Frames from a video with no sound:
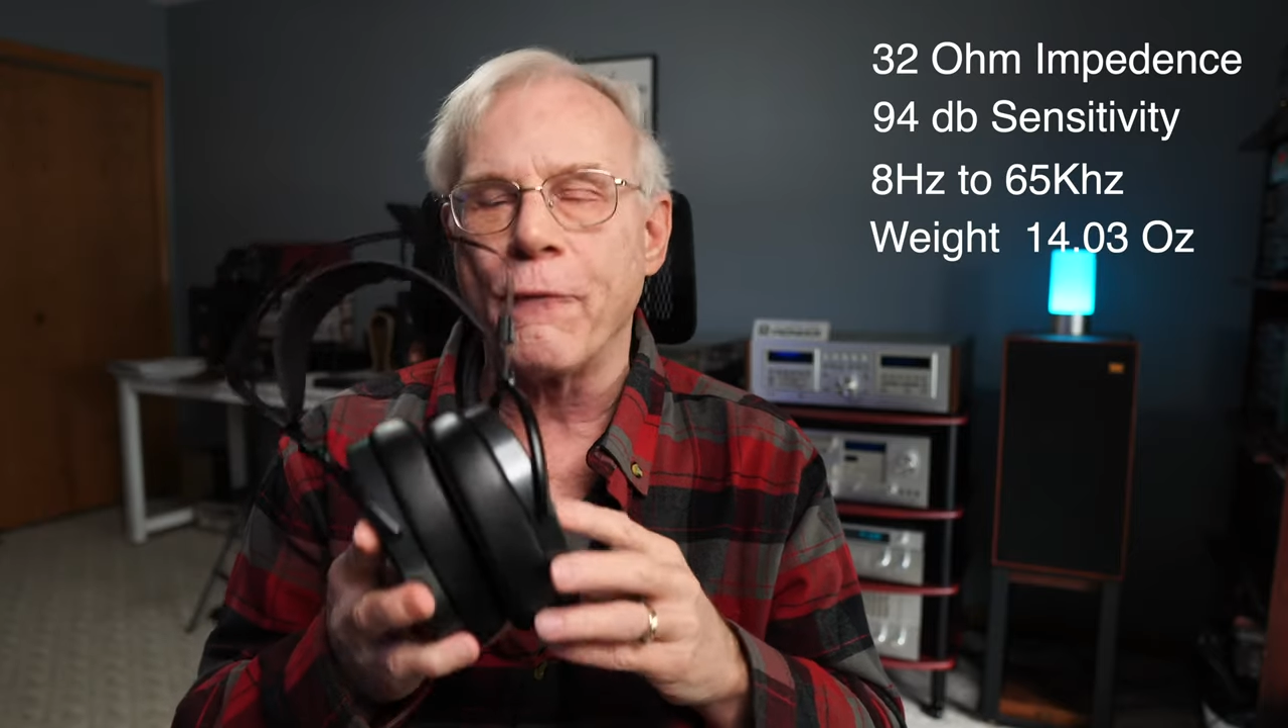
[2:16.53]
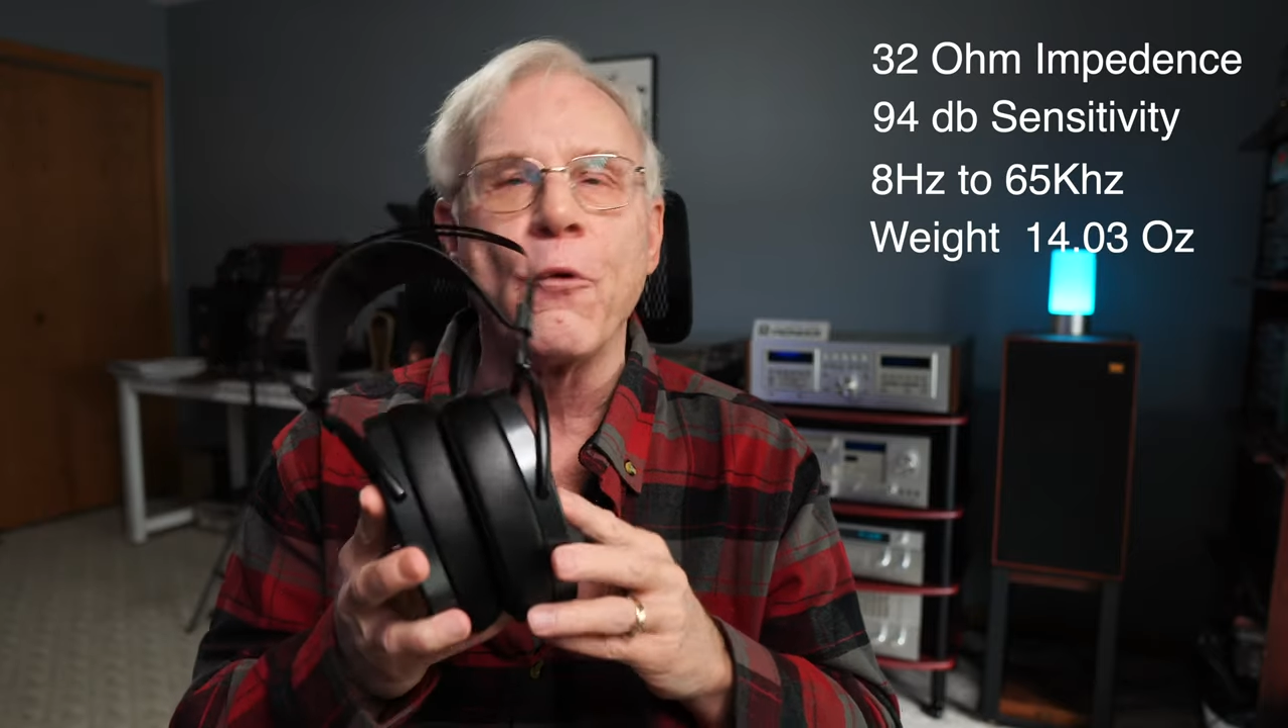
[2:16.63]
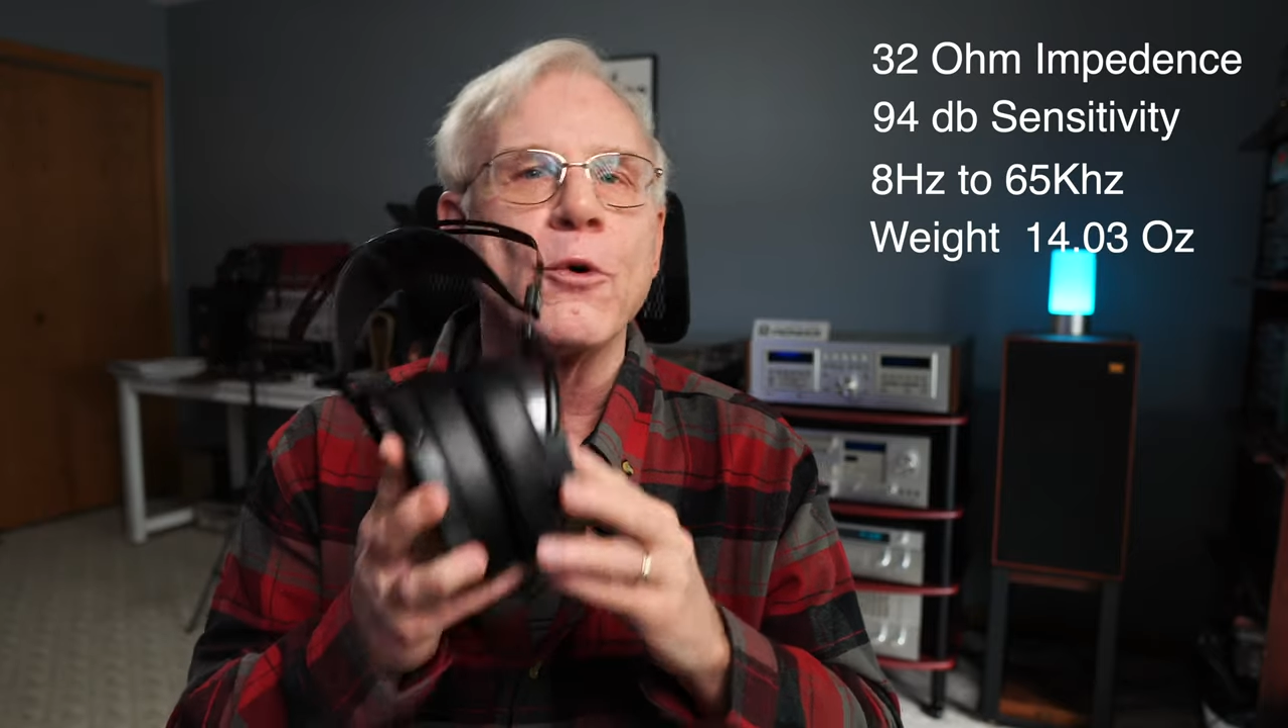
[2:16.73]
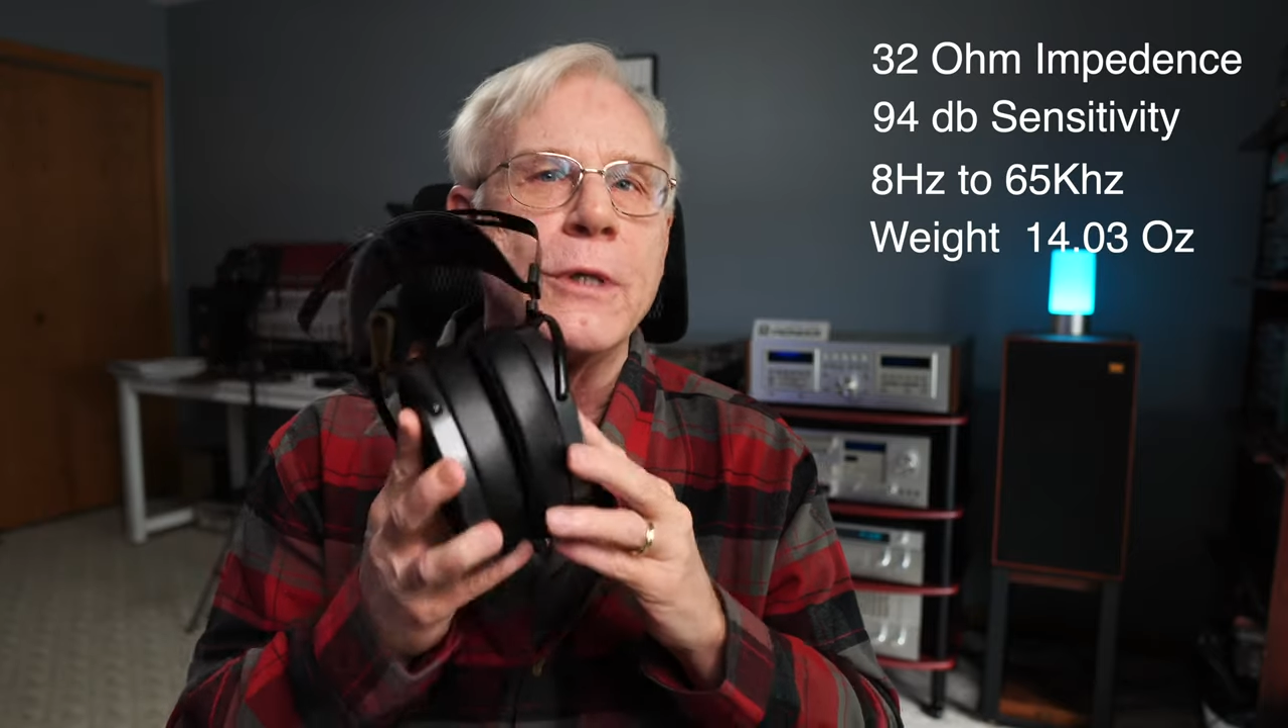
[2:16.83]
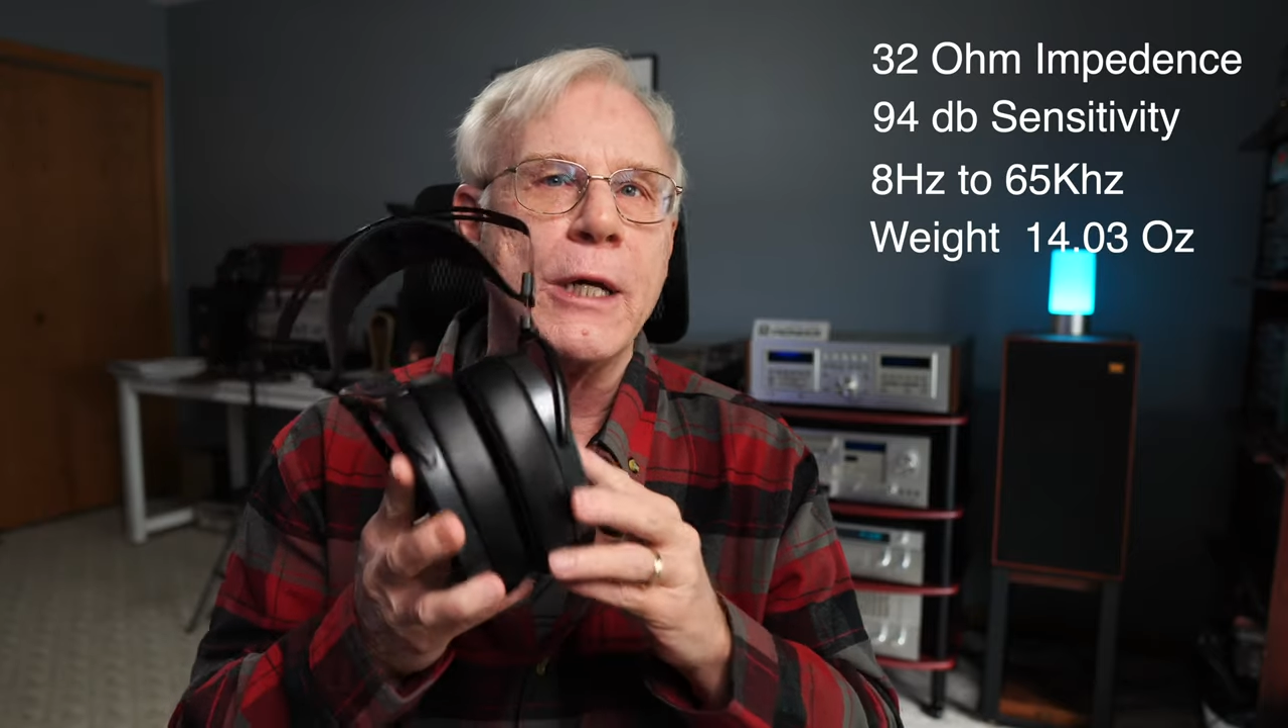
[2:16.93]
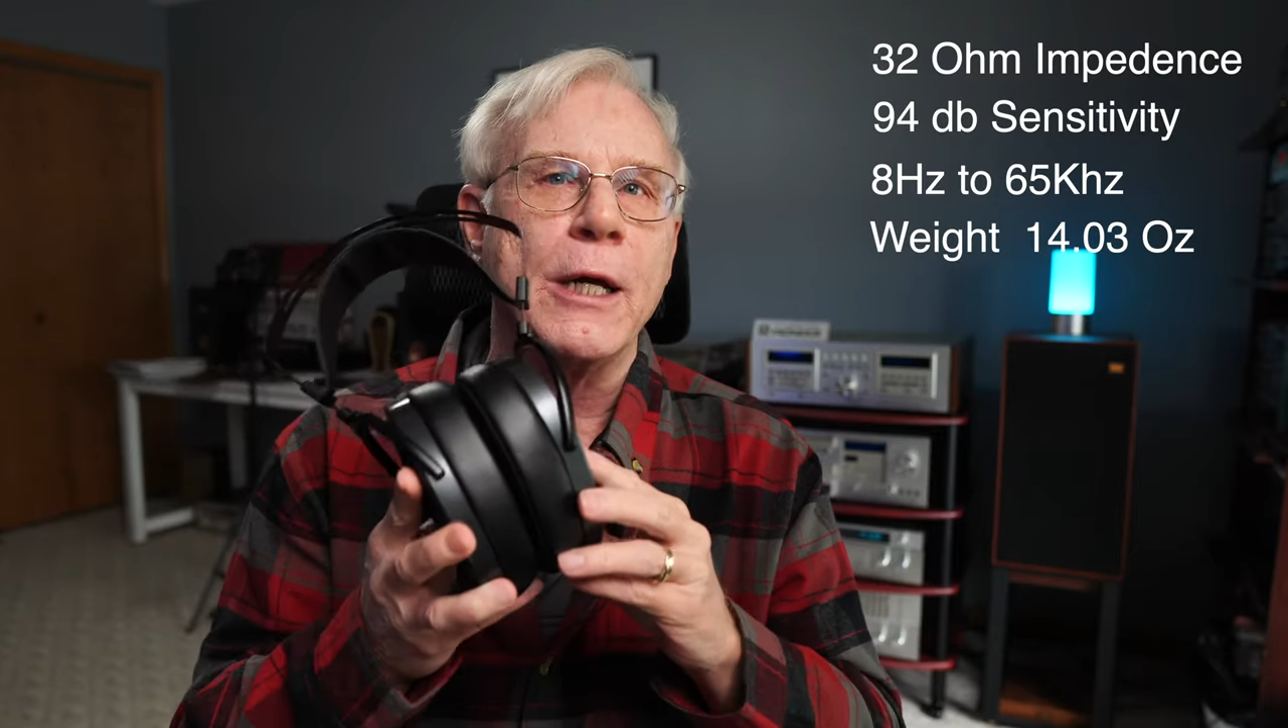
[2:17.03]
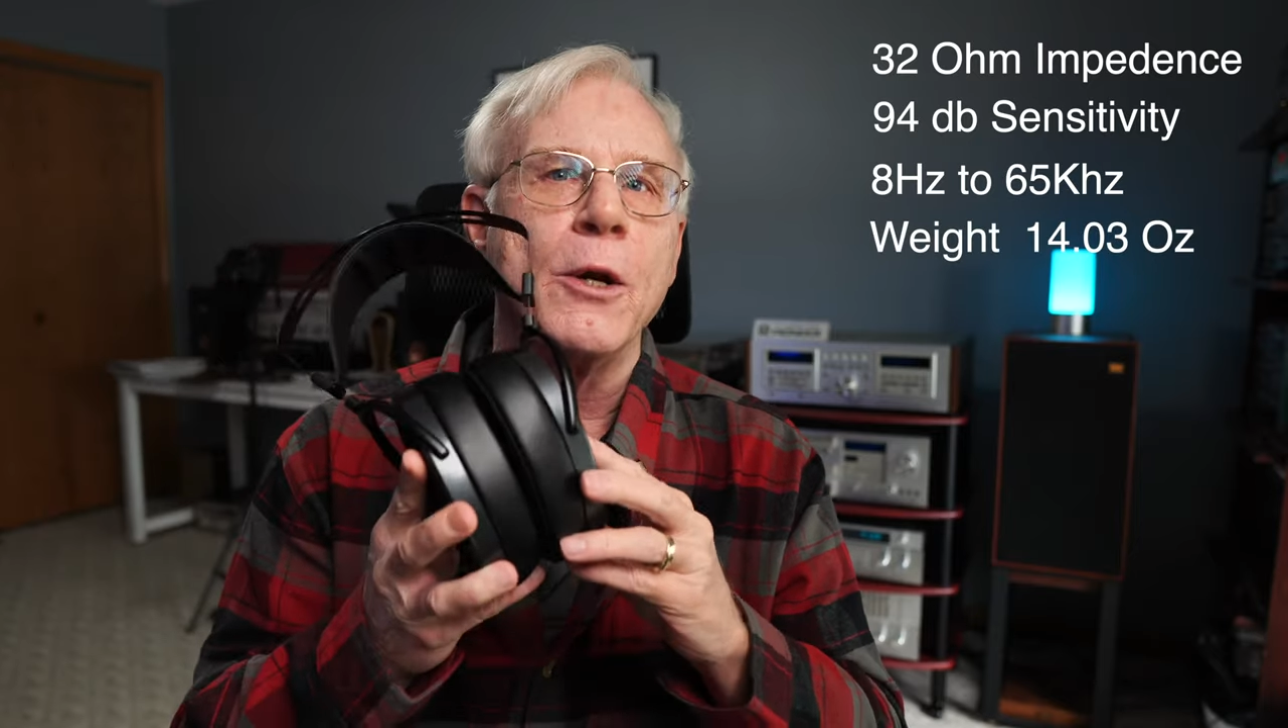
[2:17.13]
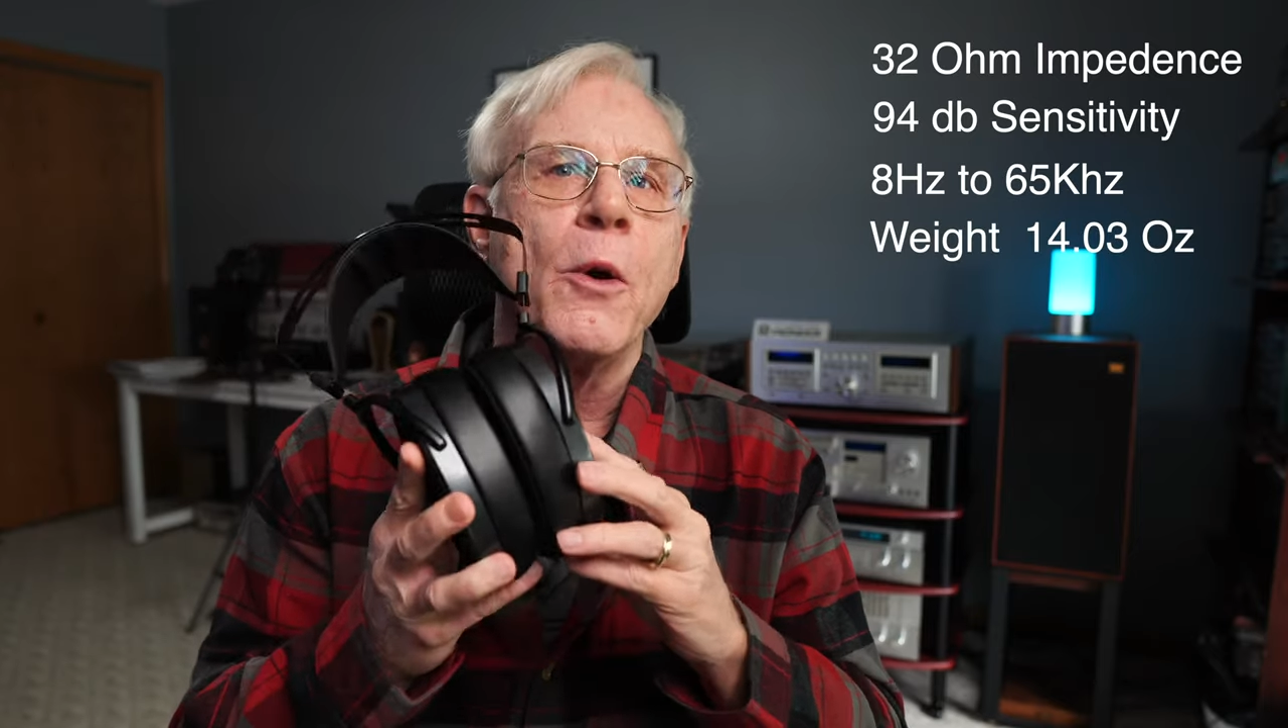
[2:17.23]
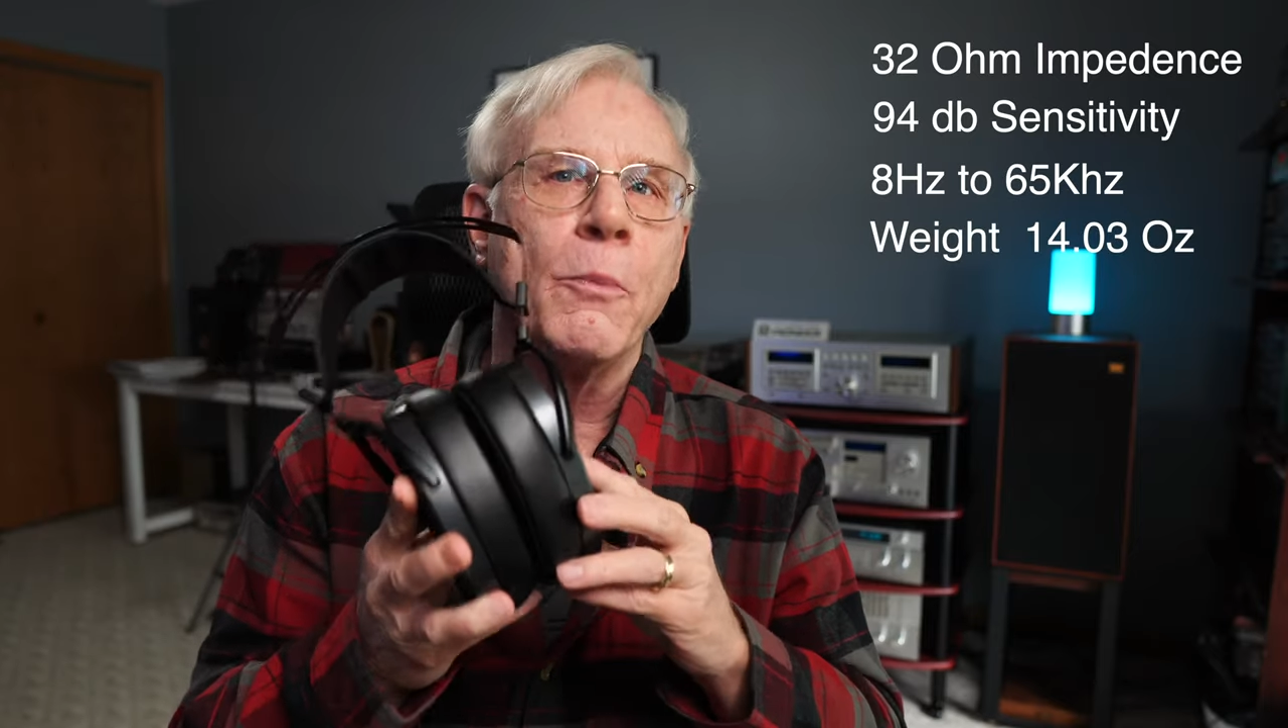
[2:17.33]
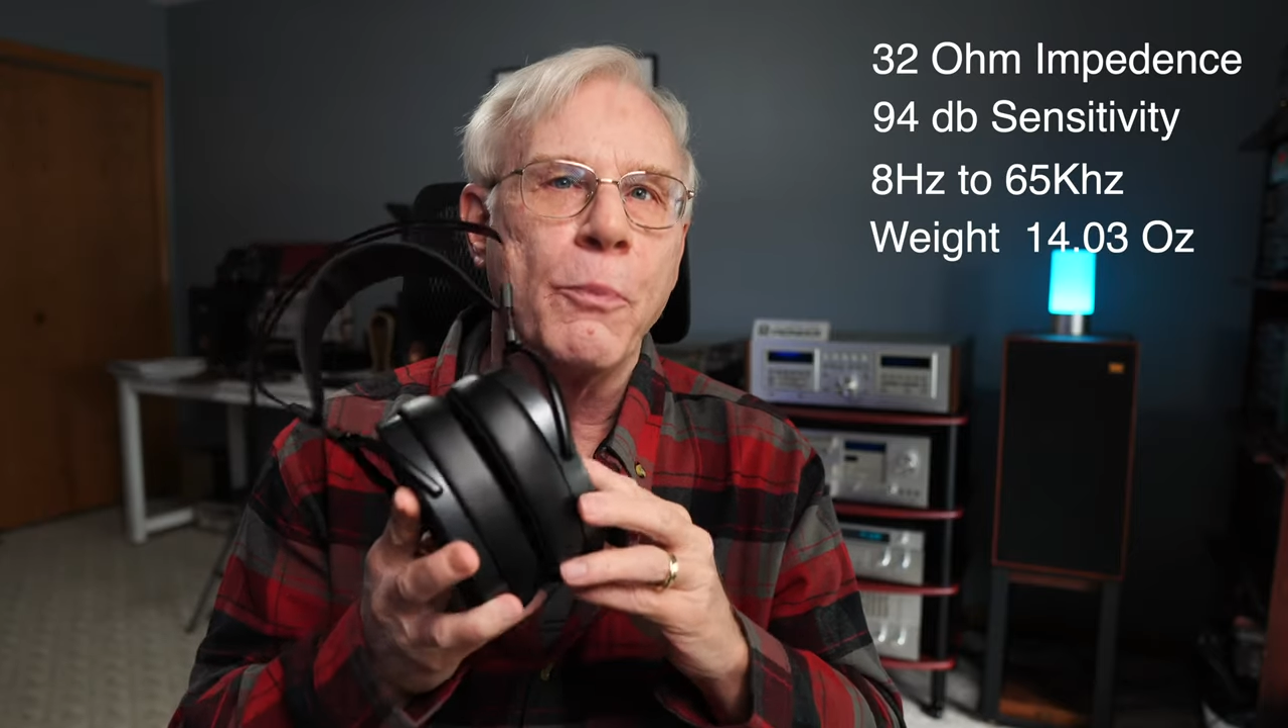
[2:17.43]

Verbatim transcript: fourteen